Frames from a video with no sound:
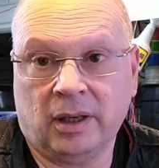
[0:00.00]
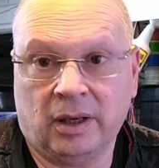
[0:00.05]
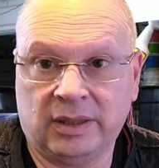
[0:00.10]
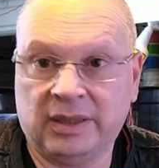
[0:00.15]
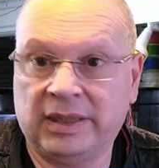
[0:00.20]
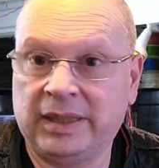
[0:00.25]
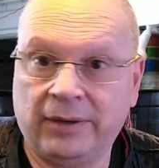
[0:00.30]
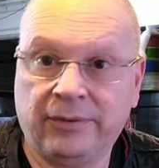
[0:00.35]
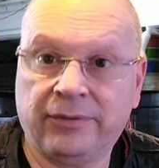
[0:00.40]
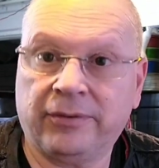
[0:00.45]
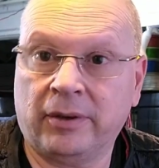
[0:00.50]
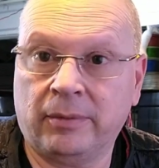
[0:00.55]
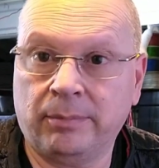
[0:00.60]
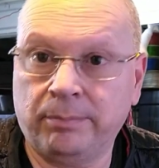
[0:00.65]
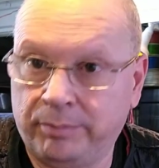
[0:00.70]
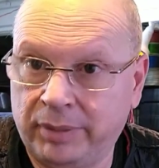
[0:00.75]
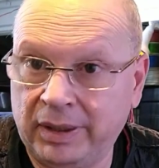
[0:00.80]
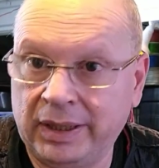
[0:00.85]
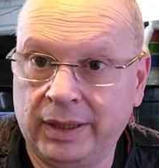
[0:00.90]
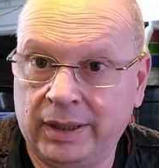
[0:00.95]

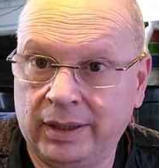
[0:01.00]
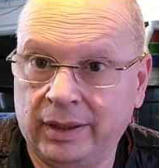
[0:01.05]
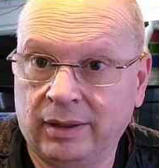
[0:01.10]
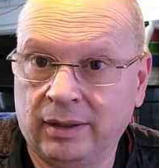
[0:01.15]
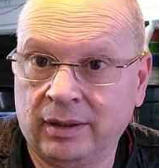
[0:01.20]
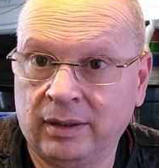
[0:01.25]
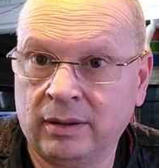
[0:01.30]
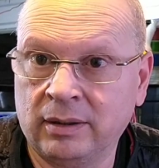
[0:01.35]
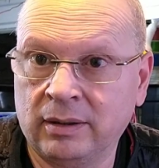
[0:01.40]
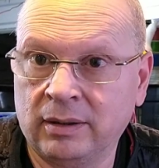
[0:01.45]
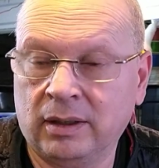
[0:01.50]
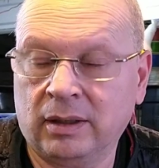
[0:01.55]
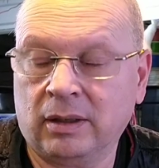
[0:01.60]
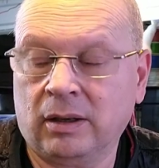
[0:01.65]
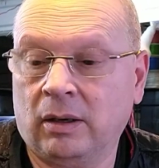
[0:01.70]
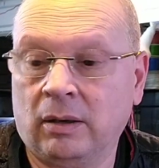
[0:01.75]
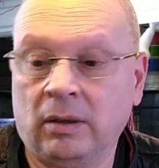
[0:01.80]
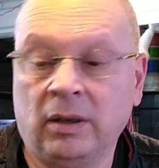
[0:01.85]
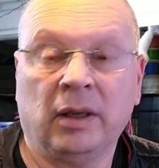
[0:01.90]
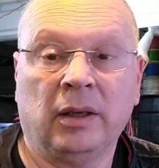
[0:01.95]
different being?
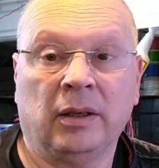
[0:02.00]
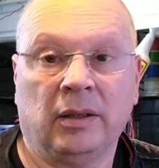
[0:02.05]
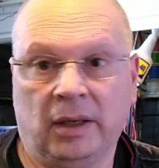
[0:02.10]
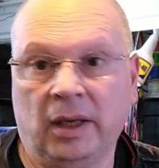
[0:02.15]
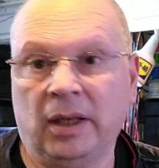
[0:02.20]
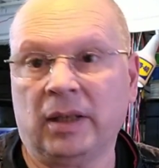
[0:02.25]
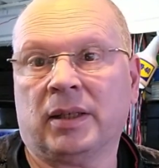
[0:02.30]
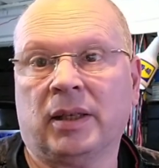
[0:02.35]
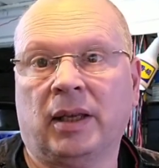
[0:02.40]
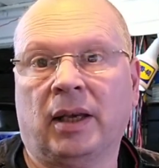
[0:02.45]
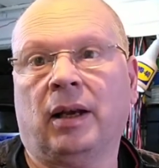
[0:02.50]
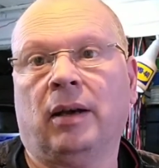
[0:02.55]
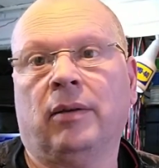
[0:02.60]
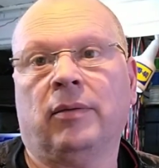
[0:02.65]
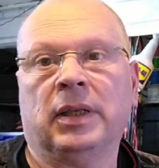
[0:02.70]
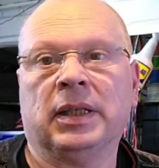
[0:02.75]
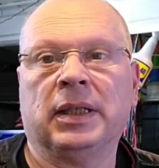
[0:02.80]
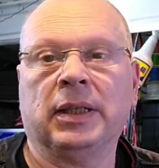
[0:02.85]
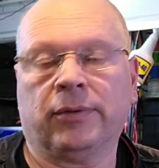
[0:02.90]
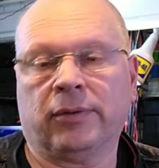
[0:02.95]
Yes, they
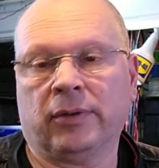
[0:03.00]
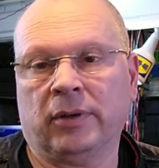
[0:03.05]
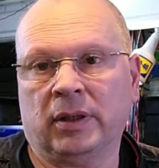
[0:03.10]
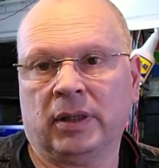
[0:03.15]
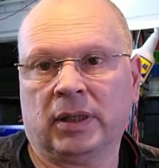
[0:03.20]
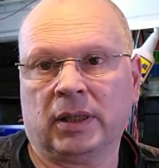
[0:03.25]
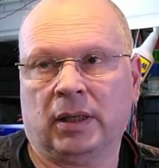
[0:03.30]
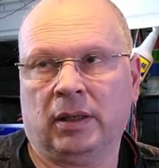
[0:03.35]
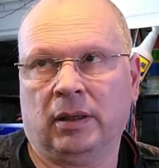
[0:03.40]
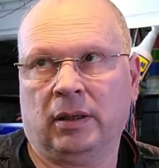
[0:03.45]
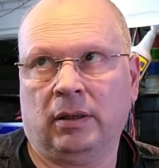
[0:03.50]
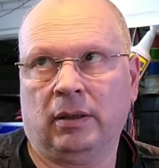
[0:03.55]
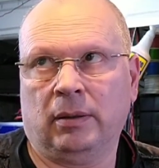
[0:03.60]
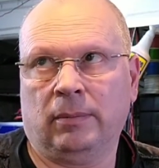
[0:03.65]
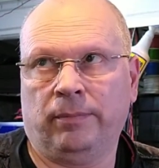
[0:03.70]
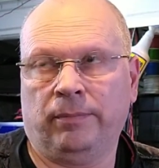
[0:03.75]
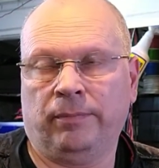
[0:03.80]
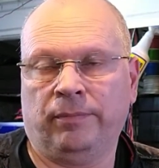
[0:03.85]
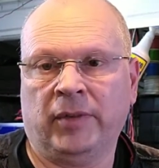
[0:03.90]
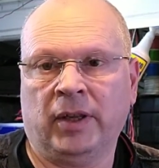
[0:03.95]
have a different
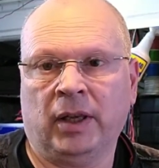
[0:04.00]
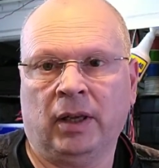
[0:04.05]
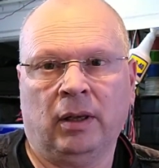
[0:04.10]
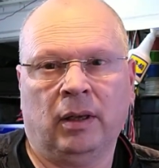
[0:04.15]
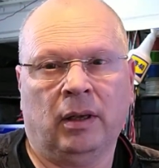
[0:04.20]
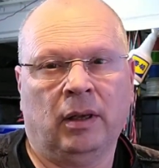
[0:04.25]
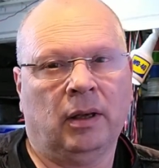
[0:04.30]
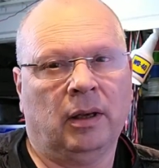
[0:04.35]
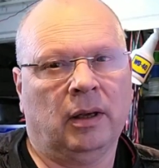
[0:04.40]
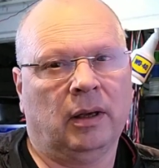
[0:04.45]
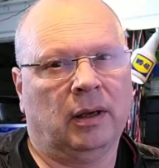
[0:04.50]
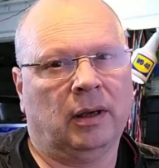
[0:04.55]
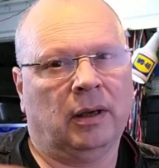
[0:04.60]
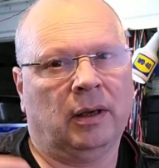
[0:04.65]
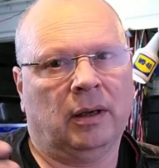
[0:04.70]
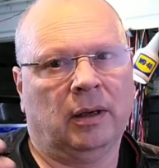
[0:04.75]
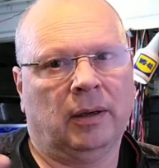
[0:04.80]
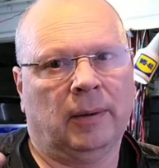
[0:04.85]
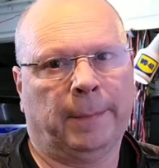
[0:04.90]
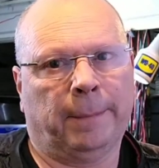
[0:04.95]
kind
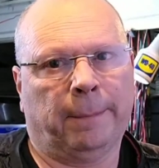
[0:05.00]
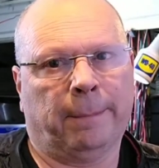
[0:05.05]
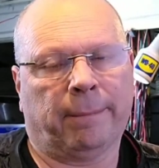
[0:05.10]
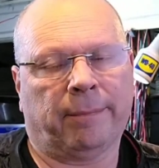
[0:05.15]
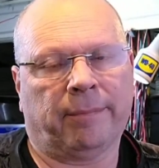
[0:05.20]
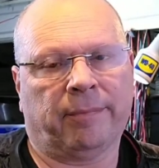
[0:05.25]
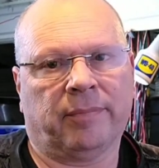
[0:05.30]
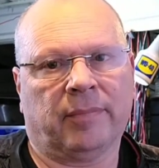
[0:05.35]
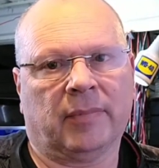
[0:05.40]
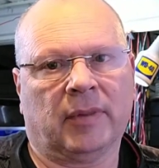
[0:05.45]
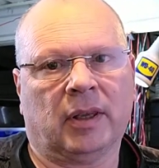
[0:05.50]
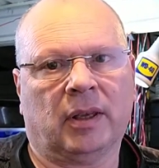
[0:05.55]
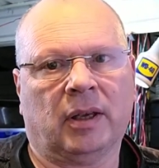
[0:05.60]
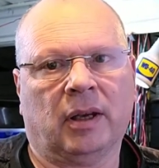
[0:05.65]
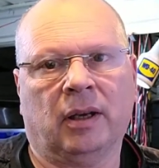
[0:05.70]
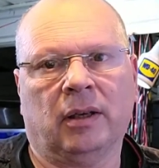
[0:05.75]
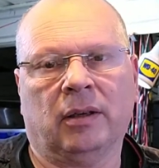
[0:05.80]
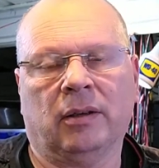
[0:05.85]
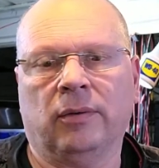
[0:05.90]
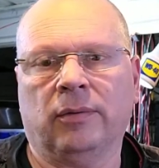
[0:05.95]

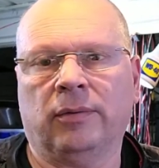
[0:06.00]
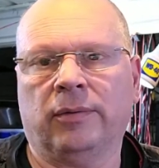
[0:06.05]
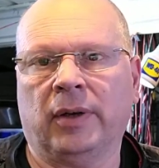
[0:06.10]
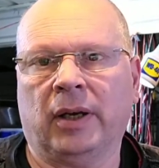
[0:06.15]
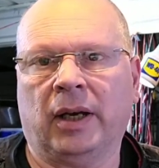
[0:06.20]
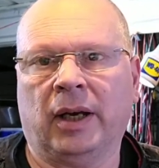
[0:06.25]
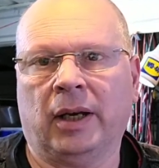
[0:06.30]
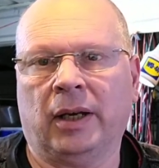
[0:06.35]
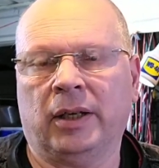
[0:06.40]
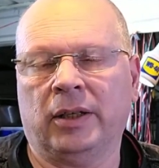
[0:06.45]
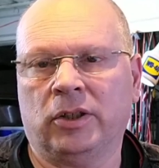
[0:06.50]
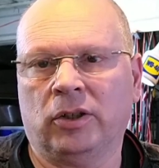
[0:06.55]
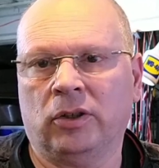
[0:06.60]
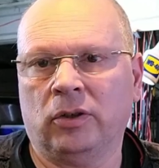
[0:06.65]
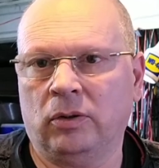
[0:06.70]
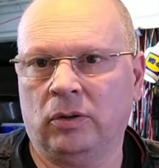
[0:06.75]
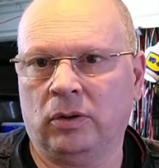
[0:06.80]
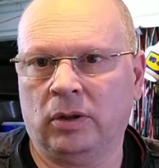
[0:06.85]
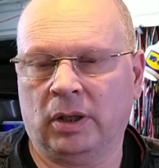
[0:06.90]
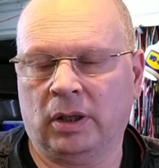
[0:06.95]
of
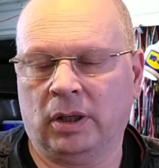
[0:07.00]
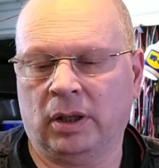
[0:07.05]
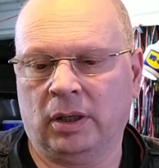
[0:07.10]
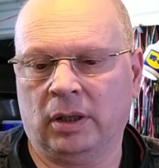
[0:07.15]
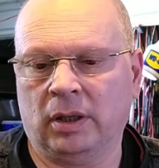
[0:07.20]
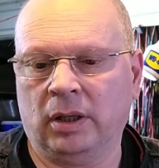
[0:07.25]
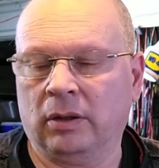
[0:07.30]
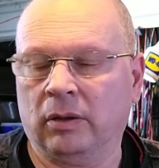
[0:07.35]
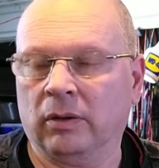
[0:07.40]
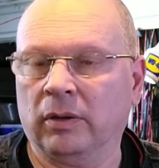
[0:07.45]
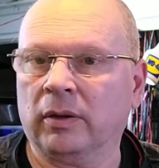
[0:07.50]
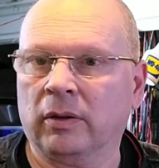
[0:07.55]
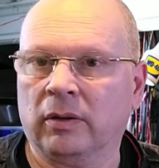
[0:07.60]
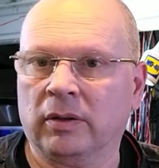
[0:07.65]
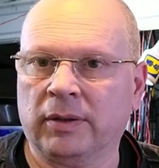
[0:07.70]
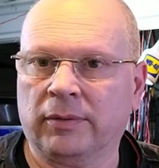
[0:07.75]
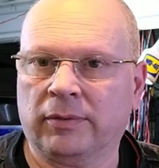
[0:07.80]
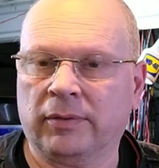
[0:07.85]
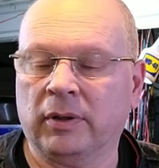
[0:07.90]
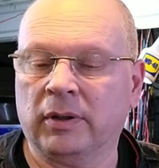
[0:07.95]
attitude. They've
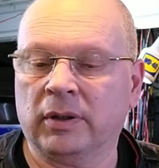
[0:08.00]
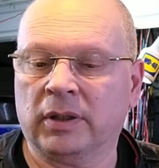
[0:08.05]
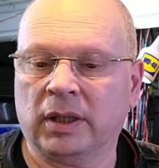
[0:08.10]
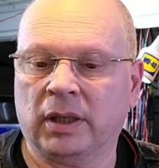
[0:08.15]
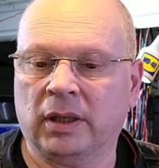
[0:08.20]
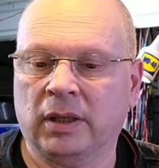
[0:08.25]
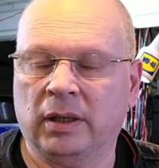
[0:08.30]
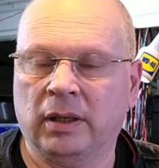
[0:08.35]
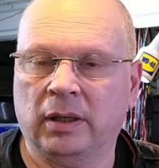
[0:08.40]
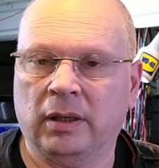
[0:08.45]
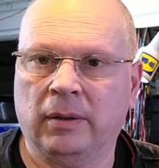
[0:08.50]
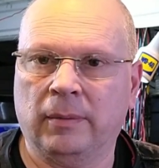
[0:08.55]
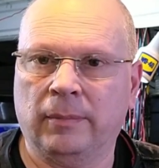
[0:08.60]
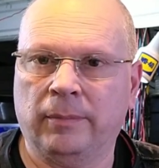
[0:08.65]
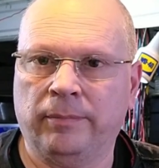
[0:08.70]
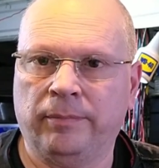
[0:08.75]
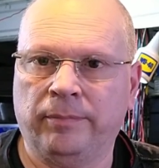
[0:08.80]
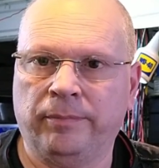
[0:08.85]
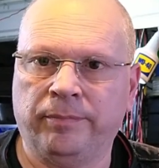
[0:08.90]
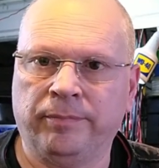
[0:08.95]
got different
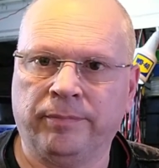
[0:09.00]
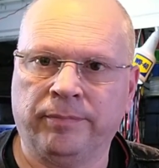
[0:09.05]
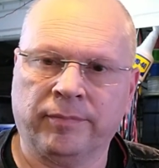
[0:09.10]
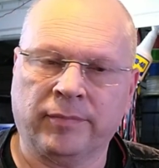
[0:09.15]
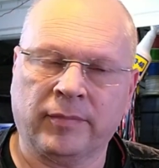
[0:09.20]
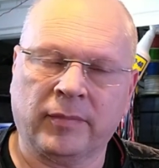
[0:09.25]
kind